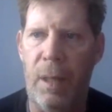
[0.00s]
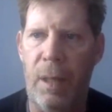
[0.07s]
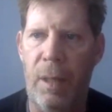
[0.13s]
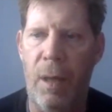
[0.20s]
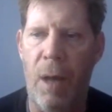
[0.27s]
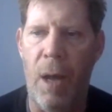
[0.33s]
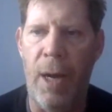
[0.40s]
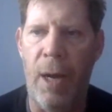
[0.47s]

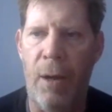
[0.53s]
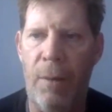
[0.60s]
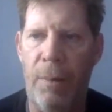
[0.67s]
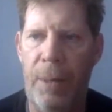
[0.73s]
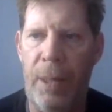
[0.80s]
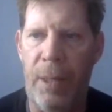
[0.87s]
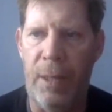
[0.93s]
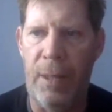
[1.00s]
gone out
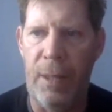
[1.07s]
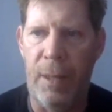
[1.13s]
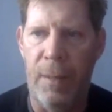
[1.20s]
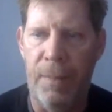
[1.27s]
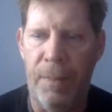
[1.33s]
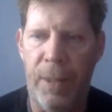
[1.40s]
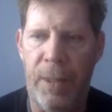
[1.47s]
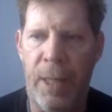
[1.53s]
because
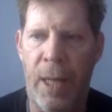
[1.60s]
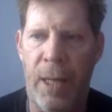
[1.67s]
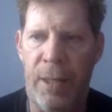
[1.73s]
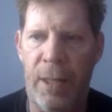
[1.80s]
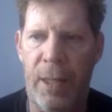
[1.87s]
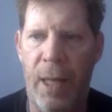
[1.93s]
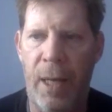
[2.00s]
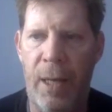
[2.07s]
the
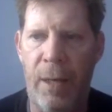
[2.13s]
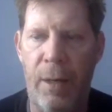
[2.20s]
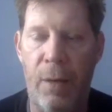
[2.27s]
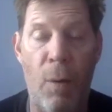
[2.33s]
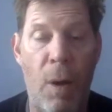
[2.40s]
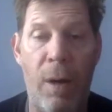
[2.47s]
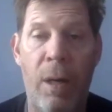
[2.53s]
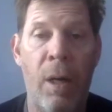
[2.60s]
toxin got into the
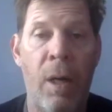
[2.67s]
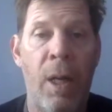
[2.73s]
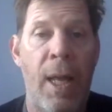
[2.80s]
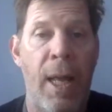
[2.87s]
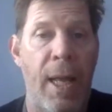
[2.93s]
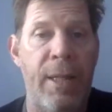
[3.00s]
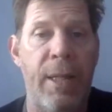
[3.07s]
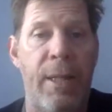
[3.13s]
water,
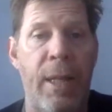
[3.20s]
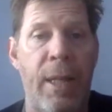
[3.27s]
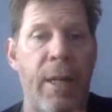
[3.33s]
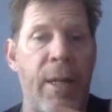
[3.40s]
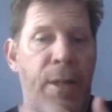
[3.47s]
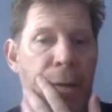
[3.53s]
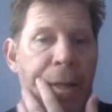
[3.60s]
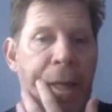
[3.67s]
as it did
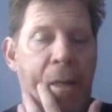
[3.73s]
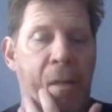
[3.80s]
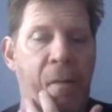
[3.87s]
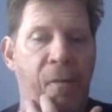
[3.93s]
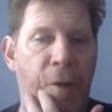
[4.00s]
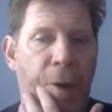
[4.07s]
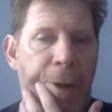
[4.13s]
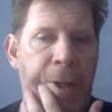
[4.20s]
in two
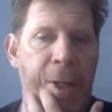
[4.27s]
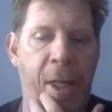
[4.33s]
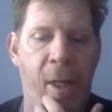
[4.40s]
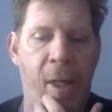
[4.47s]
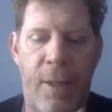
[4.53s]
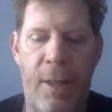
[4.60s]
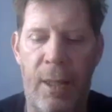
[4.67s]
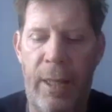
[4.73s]
thousand fourteen
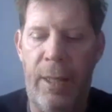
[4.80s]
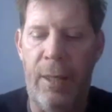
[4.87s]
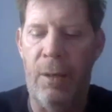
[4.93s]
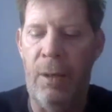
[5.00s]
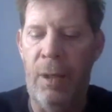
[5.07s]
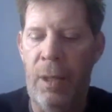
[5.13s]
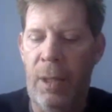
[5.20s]
in Toledo.